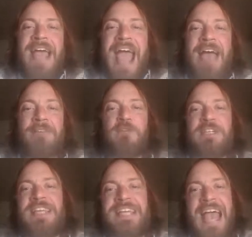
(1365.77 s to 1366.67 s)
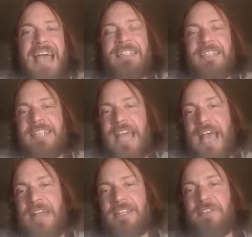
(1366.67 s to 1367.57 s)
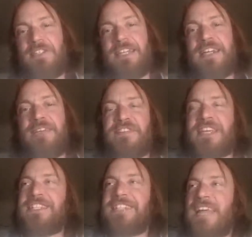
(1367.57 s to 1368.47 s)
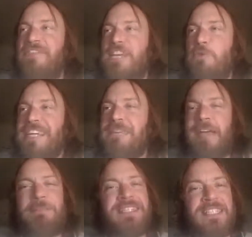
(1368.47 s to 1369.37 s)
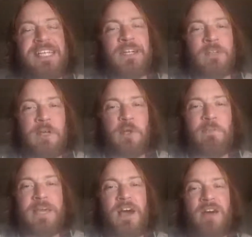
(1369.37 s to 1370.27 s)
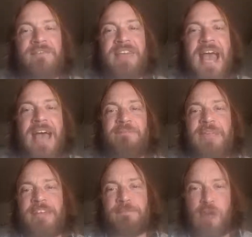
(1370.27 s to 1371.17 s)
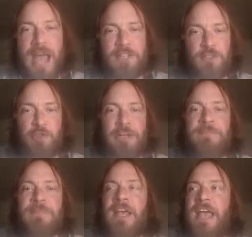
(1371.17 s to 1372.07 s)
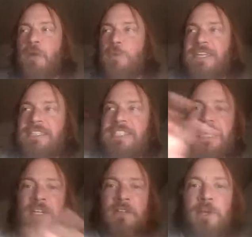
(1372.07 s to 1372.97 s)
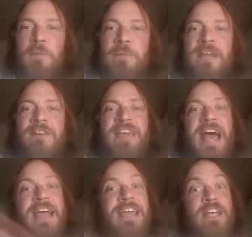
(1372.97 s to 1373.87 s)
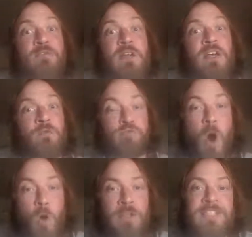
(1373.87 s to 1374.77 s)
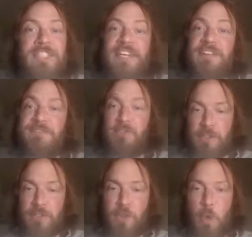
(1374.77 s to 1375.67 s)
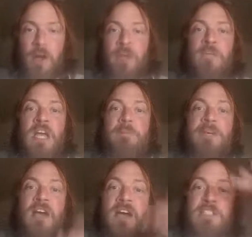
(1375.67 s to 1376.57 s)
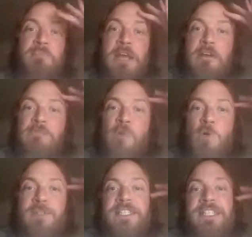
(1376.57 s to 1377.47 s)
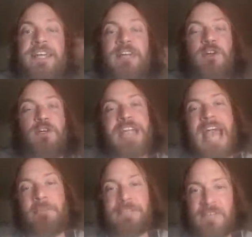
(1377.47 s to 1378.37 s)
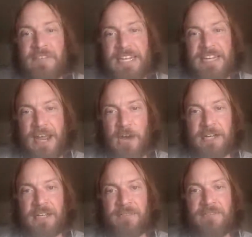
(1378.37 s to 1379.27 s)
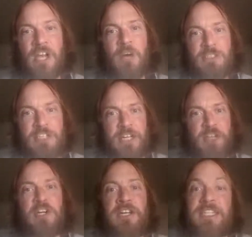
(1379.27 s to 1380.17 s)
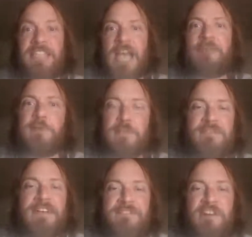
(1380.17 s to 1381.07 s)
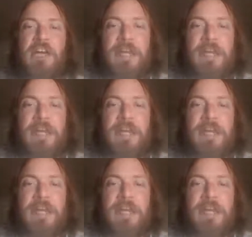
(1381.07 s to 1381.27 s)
Everything has this added significance. And I think we can maybe see a little bit of that in Bradstreet, and we can see a little bit of that in Rowlandson for sure. Because Mary Rowlandson in her captivity narrative, which is a good example of a very